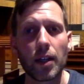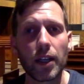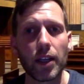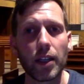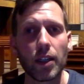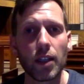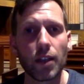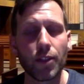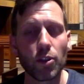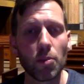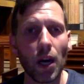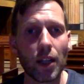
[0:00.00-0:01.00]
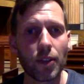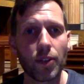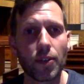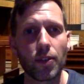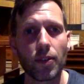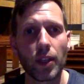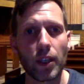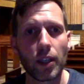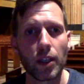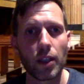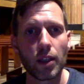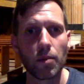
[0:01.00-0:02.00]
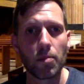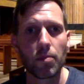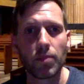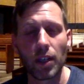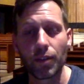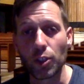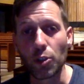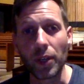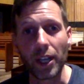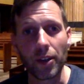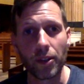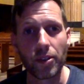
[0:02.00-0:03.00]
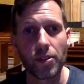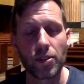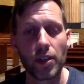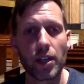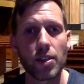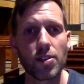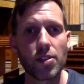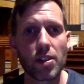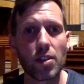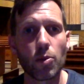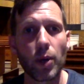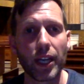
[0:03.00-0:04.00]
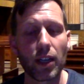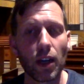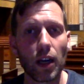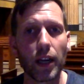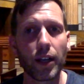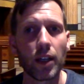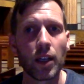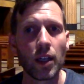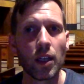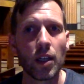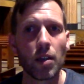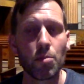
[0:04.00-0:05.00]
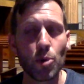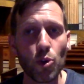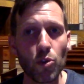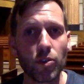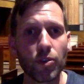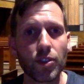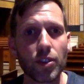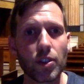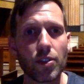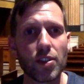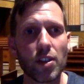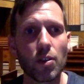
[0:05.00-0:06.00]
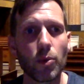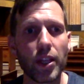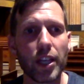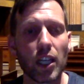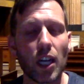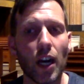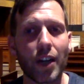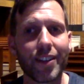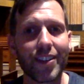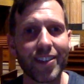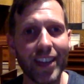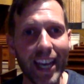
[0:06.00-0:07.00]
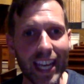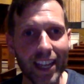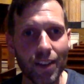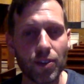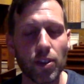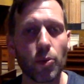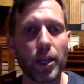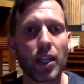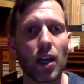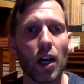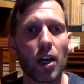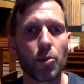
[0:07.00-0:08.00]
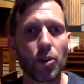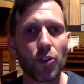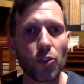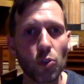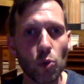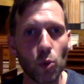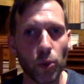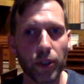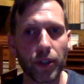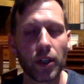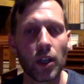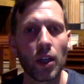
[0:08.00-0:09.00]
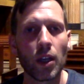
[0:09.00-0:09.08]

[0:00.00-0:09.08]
in a few months, in a few years, and see the way God moved, see the way that God saved, the way God restored